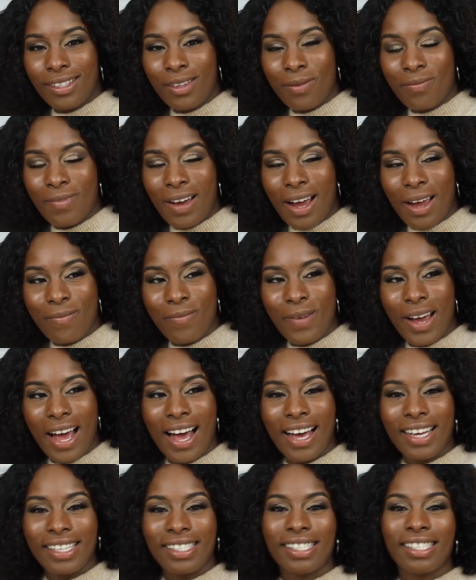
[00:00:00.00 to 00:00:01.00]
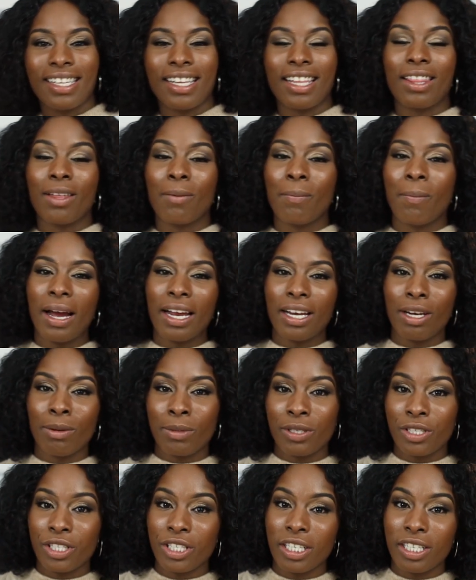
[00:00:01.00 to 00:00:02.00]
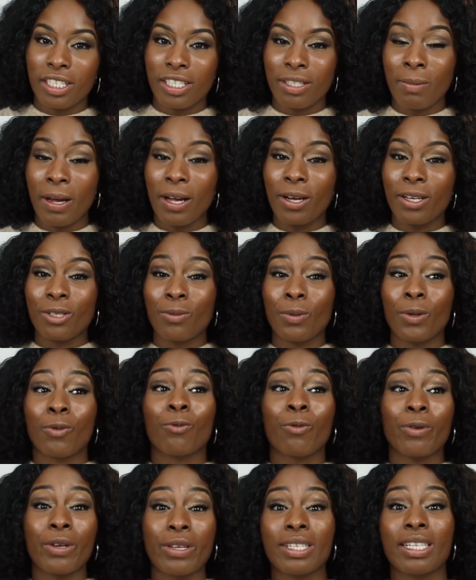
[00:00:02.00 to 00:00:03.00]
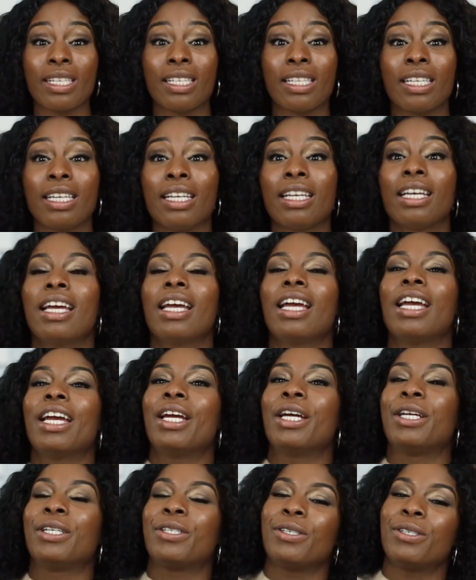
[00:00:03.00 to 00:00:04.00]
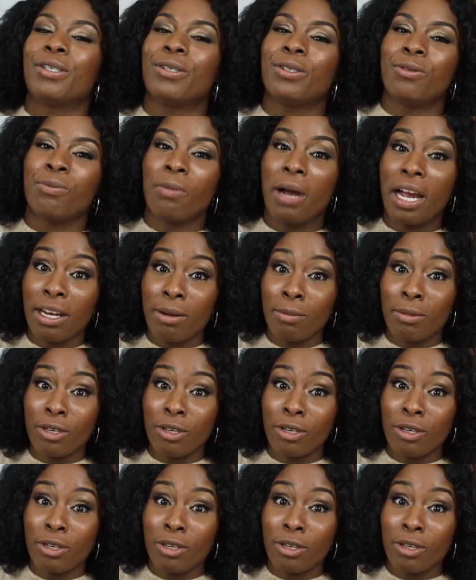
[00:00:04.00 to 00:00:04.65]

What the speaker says: to my past, the Mighty Machines. My husband recently introduced Mighty